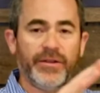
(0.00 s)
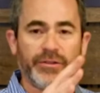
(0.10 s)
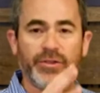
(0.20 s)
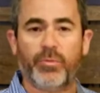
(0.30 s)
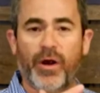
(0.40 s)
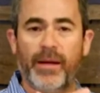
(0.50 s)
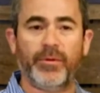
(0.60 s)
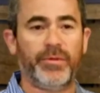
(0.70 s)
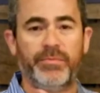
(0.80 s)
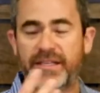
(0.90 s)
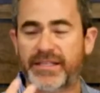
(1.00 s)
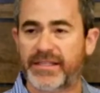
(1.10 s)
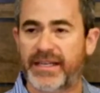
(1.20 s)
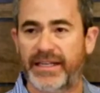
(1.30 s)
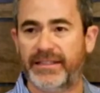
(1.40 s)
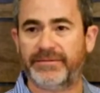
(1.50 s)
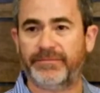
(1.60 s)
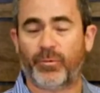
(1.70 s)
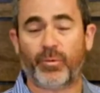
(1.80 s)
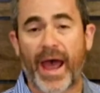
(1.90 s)
There's no problem with pieces getting
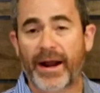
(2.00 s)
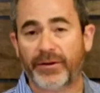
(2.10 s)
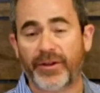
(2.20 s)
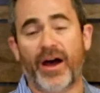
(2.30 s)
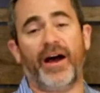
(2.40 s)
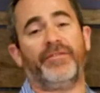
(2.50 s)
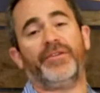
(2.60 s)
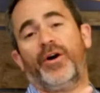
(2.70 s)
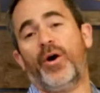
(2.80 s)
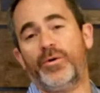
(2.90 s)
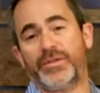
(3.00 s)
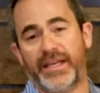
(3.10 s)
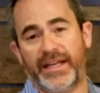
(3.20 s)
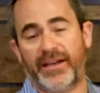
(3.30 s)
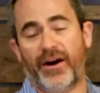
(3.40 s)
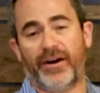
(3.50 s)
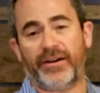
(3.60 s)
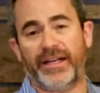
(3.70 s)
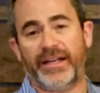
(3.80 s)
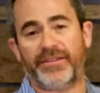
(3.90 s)
rattled off, the hose getting caught
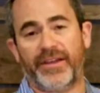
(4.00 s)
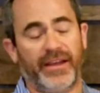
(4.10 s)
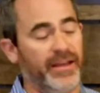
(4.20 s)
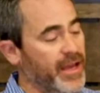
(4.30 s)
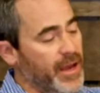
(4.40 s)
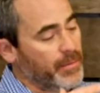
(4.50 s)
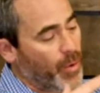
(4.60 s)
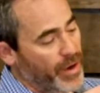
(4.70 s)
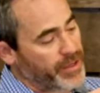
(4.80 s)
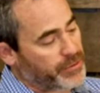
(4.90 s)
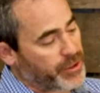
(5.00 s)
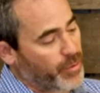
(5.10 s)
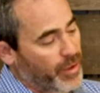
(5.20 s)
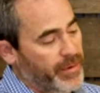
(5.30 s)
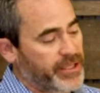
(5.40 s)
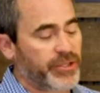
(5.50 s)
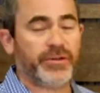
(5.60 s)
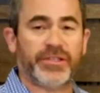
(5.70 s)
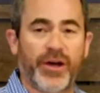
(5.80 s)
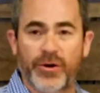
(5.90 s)
on anything. But what you do want to make
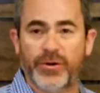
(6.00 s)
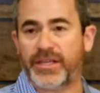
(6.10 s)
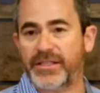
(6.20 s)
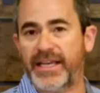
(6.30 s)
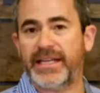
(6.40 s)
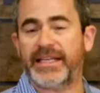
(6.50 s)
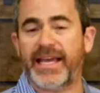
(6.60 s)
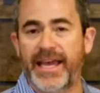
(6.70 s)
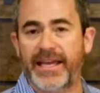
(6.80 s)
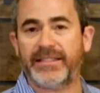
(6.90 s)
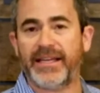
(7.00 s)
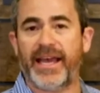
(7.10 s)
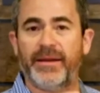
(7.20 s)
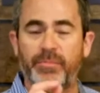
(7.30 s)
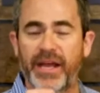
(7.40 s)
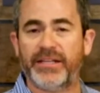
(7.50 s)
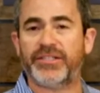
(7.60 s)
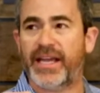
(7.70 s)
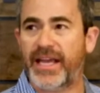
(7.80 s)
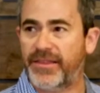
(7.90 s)
sure is the hose doesn't get kinked and
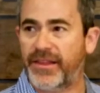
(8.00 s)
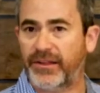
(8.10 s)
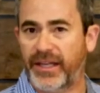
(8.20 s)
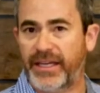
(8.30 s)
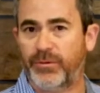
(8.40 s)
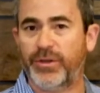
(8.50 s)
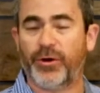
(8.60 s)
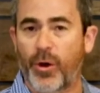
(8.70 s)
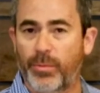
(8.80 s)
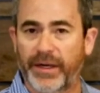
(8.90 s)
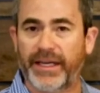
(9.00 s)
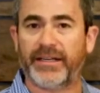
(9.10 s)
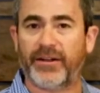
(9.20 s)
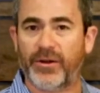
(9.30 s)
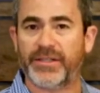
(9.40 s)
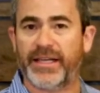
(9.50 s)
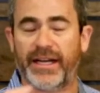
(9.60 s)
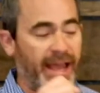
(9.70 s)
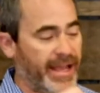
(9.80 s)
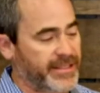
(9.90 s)
pinched in the lid when you're opening and closing it
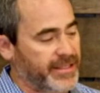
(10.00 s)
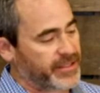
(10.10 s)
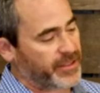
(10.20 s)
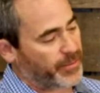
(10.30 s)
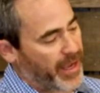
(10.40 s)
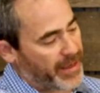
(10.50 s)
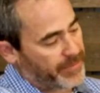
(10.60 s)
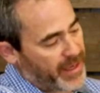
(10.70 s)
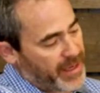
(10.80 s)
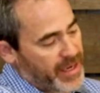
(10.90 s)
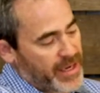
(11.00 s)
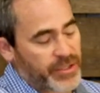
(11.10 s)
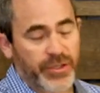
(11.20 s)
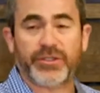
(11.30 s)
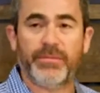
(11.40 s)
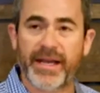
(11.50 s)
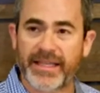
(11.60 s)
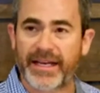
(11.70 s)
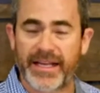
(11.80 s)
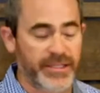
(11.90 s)
and accessing your bait. So to make
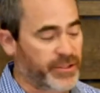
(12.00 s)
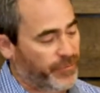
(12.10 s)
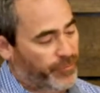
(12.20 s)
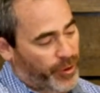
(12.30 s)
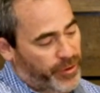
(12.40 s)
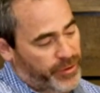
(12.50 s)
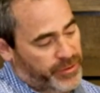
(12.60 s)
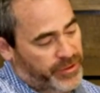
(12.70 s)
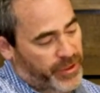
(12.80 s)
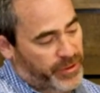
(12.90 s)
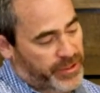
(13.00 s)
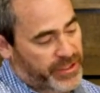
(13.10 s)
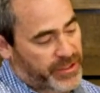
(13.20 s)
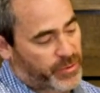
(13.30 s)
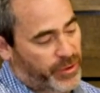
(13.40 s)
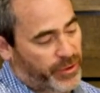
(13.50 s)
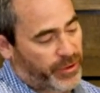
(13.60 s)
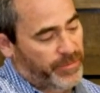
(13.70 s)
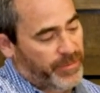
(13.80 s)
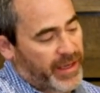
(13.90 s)
that easier for you, just notice this
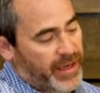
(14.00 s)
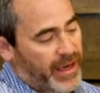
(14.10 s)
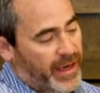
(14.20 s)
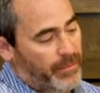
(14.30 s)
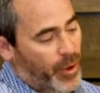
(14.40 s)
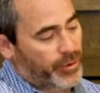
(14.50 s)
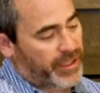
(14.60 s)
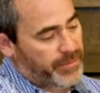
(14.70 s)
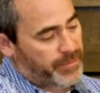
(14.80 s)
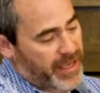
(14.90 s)
little molded in